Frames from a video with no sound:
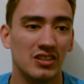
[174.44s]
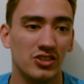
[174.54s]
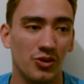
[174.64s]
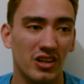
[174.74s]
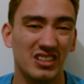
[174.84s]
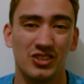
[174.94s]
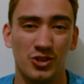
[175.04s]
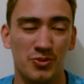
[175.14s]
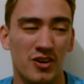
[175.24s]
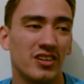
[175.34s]
You know what?
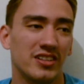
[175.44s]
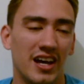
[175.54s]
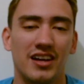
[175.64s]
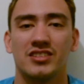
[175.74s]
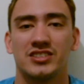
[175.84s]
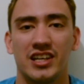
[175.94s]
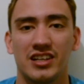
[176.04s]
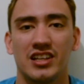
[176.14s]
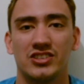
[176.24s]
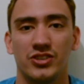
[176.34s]
Uber? Yeah,
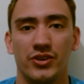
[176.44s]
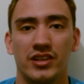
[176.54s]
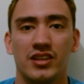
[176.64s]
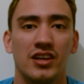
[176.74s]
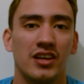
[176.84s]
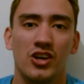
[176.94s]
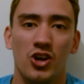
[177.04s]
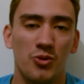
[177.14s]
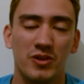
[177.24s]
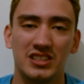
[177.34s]
sick, let's do it.
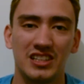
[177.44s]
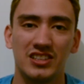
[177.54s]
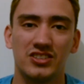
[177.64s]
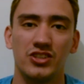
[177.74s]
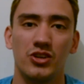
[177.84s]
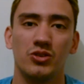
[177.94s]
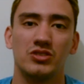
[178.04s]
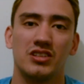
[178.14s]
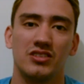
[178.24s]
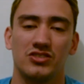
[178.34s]
Uber is easy to
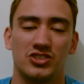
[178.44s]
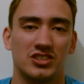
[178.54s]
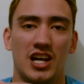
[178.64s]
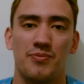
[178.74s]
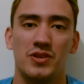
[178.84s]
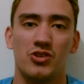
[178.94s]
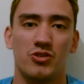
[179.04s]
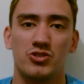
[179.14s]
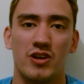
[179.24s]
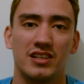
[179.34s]
use. Just type in
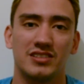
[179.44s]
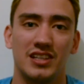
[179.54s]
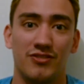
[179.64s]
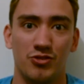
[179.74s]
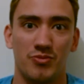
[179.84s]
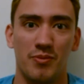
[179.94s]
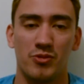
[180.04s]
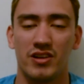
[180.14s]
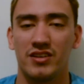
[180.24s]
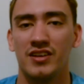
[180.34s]
your address if you
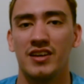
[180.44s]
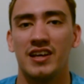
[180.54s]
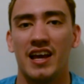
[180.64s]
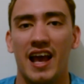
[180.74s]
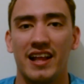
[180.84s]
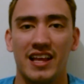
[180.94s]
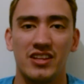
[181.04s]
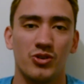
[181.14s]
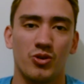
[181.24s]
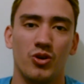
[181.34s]
remember it, and
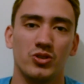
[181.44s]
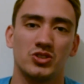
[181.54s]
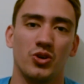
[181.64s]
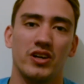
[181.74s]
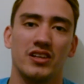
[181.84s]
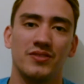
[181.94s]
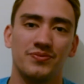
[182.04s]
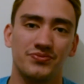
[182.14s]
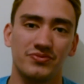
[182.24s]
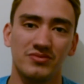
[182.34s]
then you're all sorted.
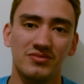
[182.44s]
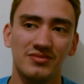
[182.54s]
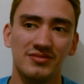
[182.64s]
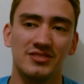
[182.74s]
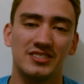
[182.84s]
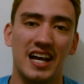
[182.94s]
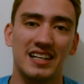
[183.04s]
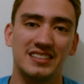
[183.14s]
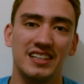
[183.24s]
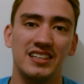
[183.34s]

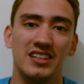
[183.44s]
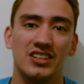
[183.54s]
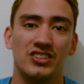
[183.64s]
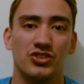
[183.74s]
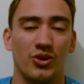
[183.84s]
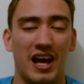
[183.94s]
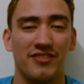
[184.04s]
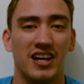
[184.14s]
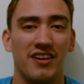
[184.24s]
Taxi, you'll have